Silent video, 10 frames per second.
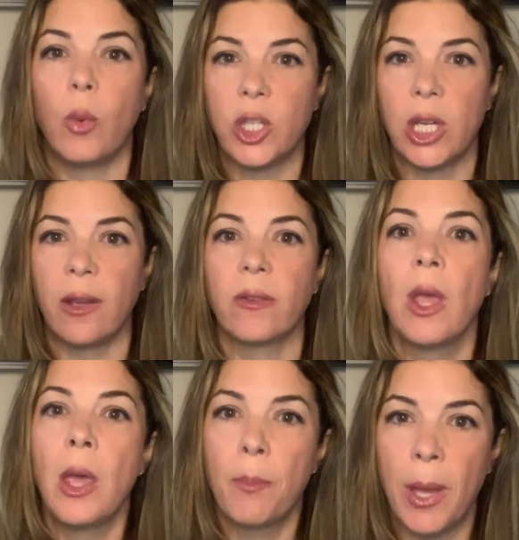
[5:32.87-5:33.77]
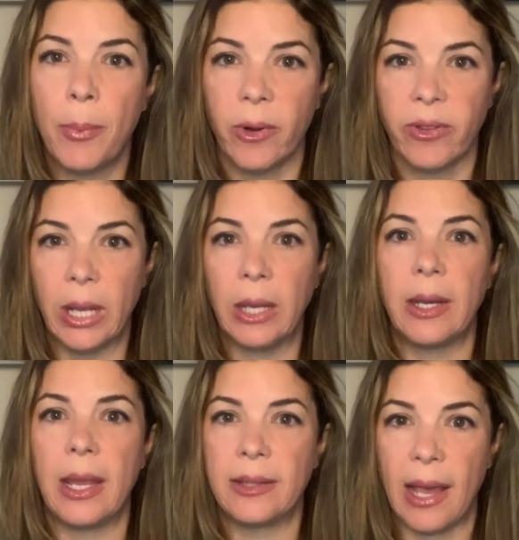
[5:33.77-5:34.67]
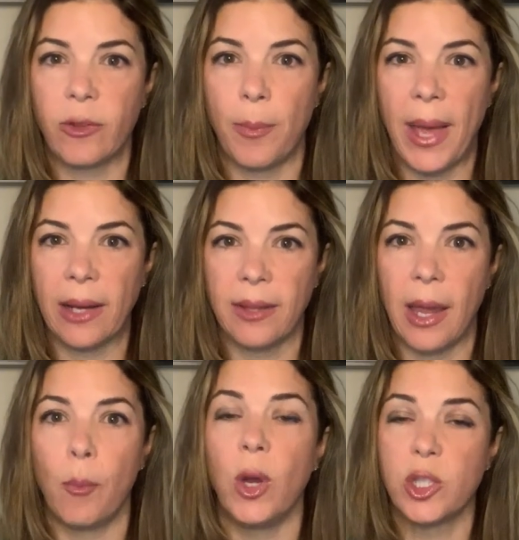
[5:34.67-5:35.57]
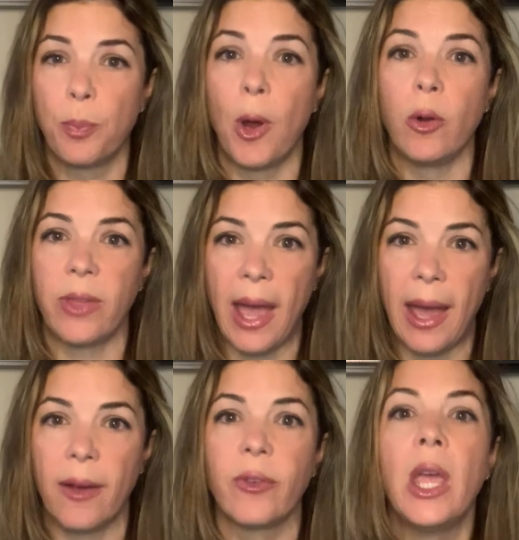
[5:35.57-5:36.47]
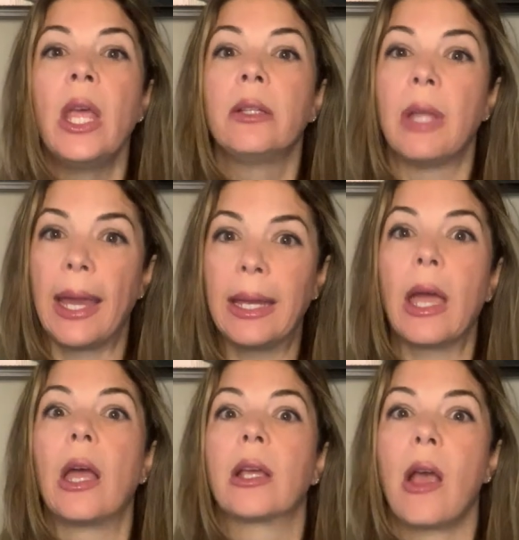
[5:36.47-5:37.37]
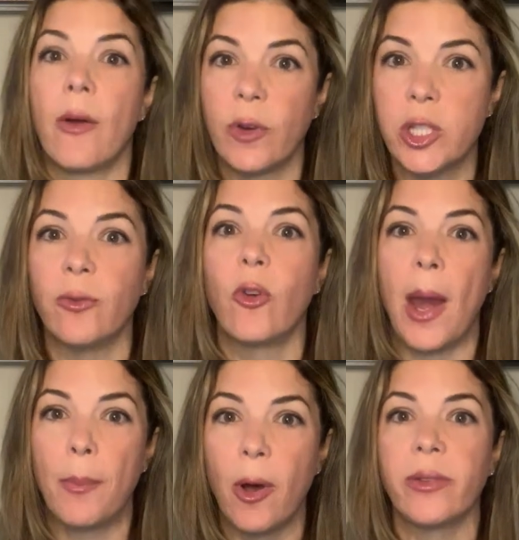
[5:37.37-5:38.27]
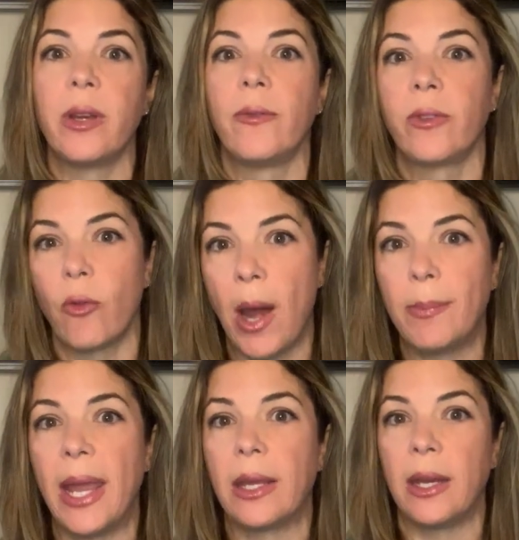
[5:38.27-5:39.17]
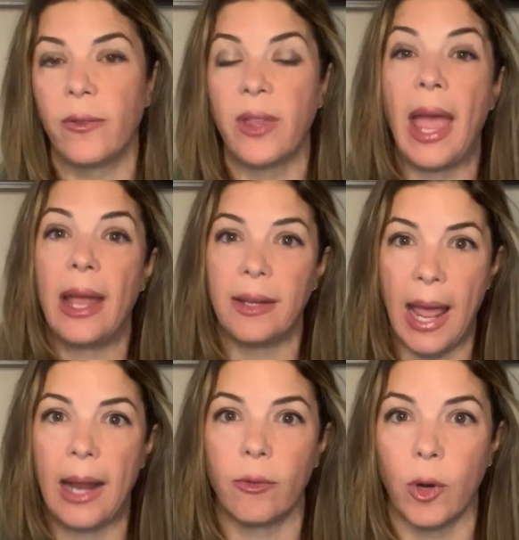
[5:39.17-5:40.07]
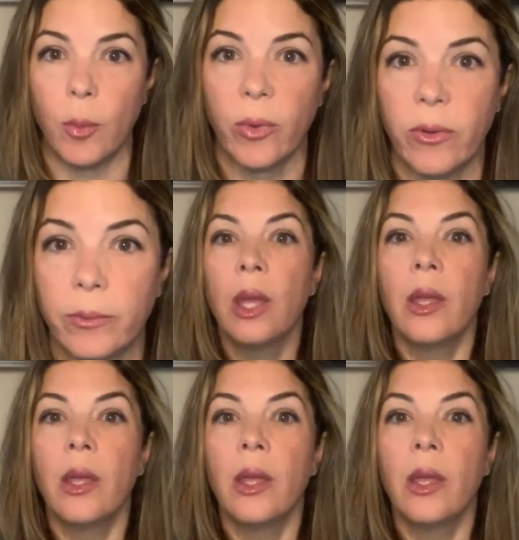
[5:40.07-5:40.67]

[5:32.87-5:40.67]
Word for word: which is piperacillin and tazobactam, which both have like a coverage of gram positives, gram negatives, and anaerobes.